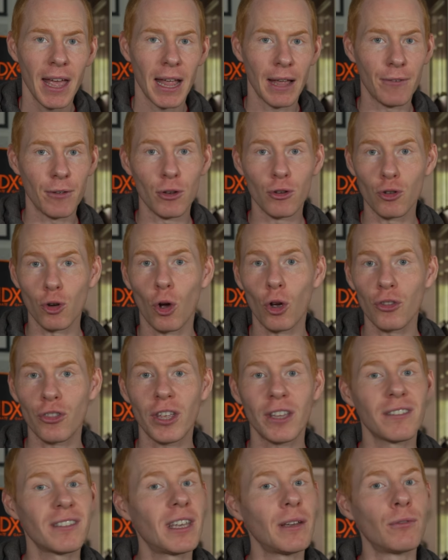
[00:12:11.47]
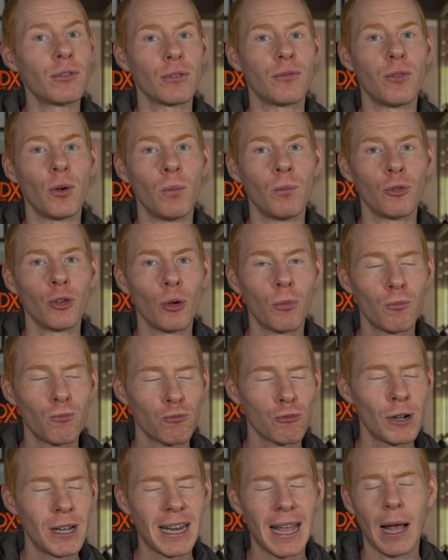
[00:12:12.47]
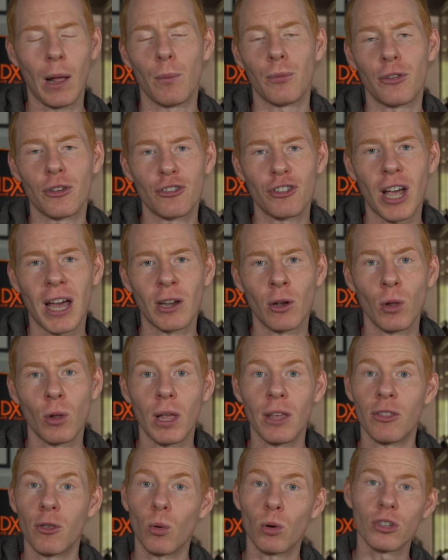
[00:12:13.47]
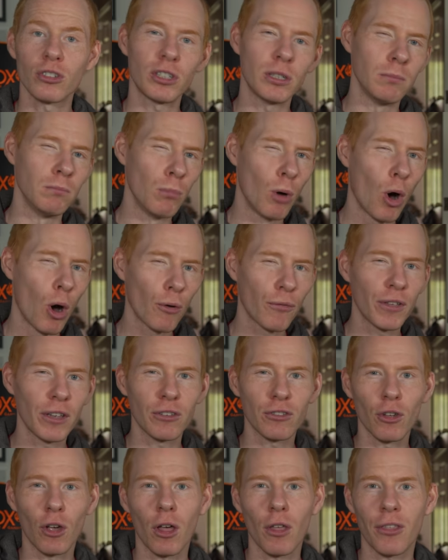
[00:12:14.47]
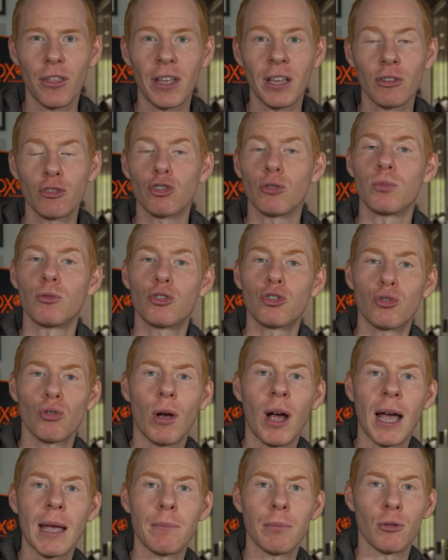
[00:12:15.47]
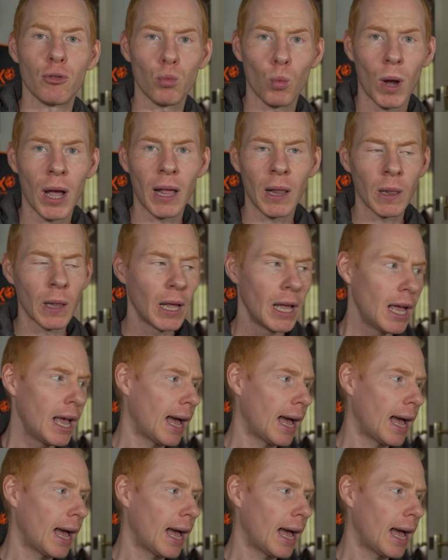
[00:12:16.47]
If you enjoyed this, give us a thumbs up, really helps the channel. If you wanna see more of these sort of things, subscribe as well.